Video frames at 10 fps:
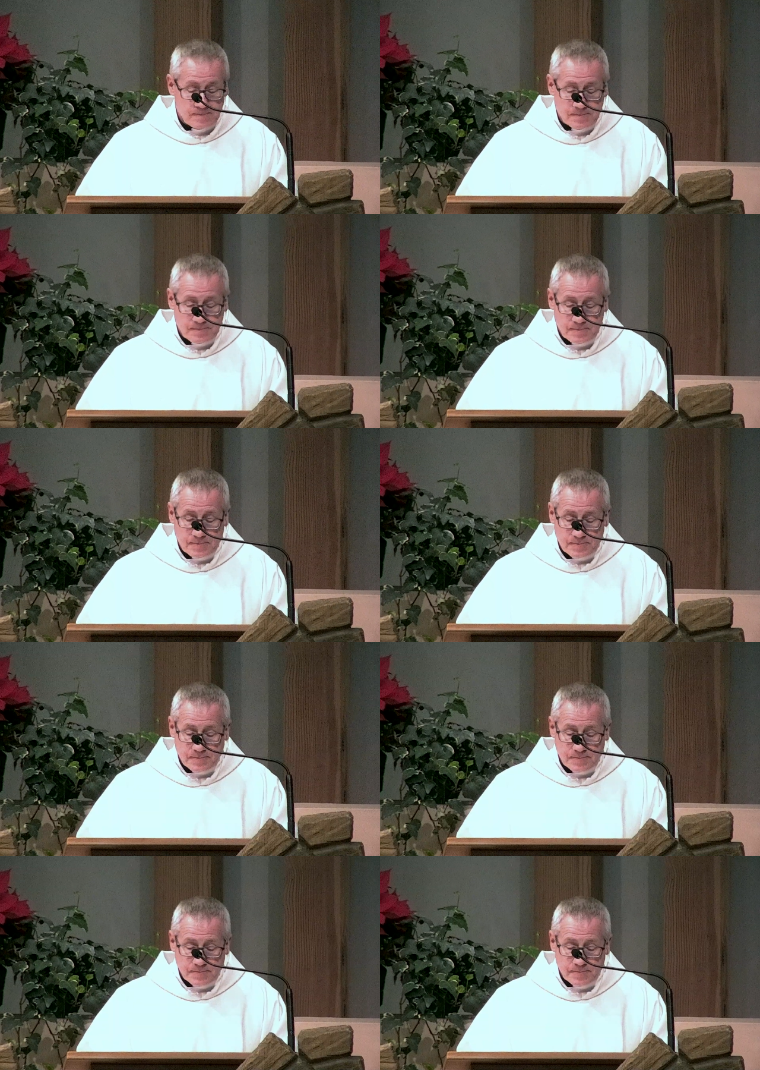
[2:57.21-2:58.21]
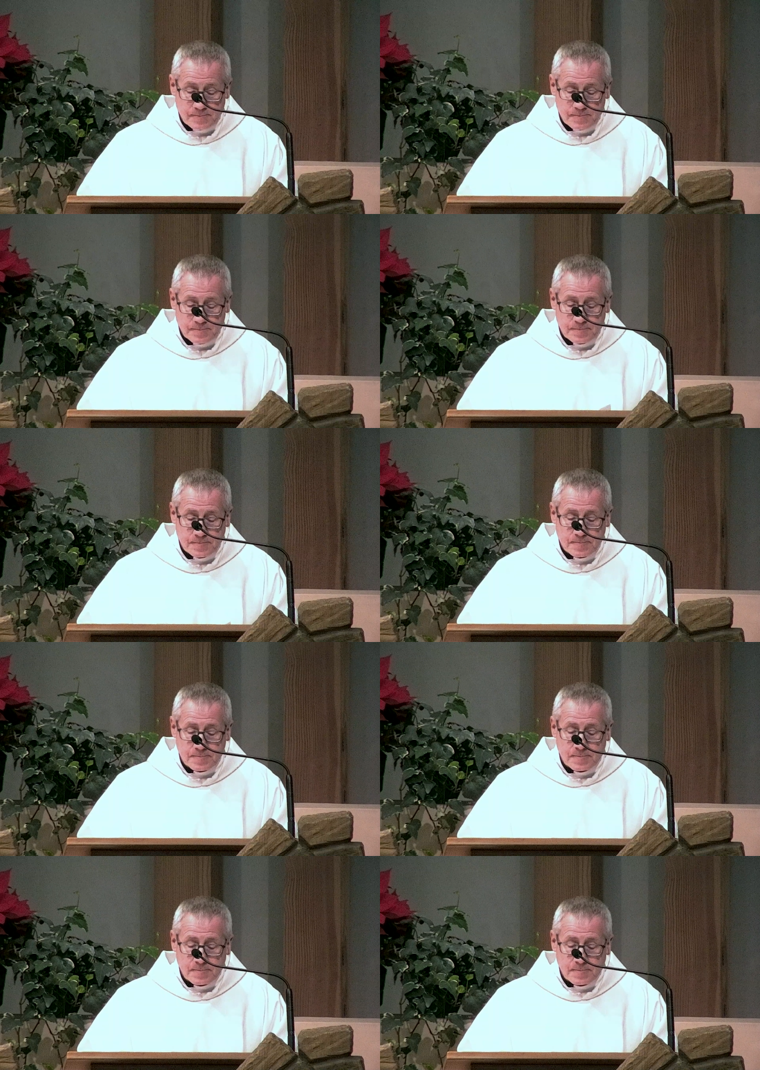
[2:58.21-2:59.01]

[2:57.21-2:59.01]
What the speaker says: (no one is talking)